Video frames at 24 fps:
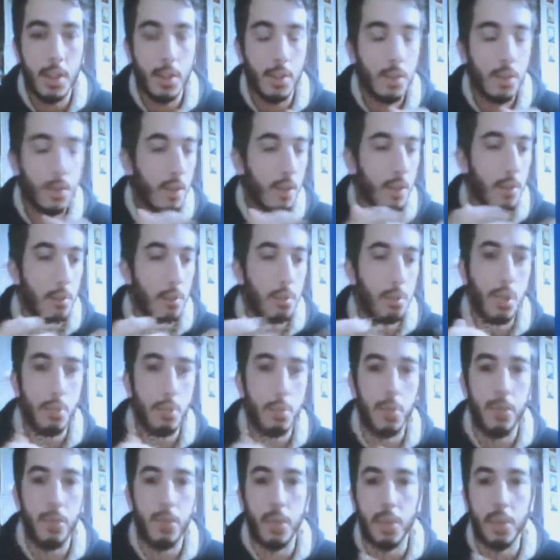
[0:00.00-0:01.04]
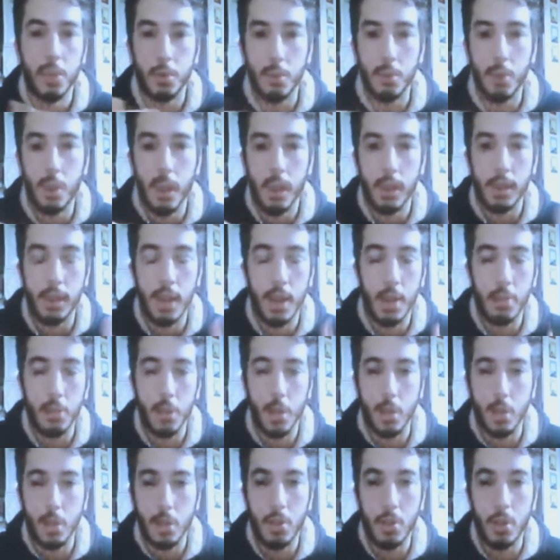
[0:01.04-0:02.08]
so they prefer to let them
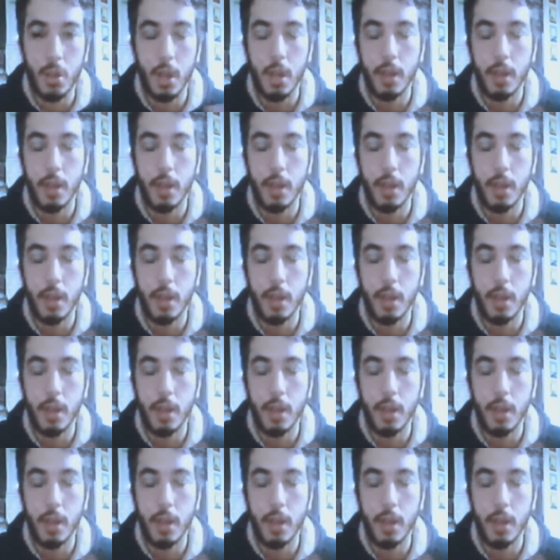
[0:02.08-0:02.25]
go,